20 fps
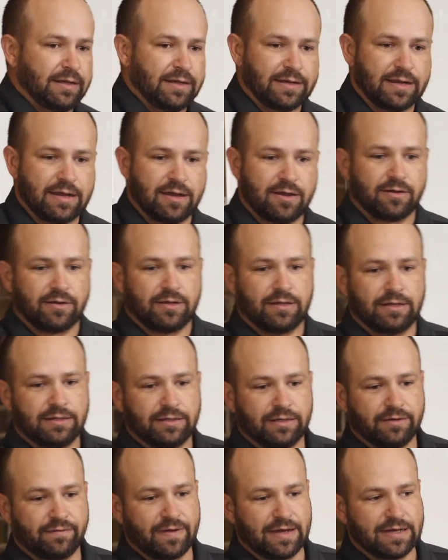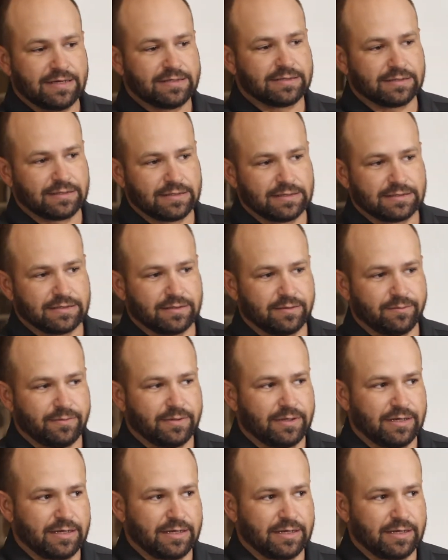Now, evangelism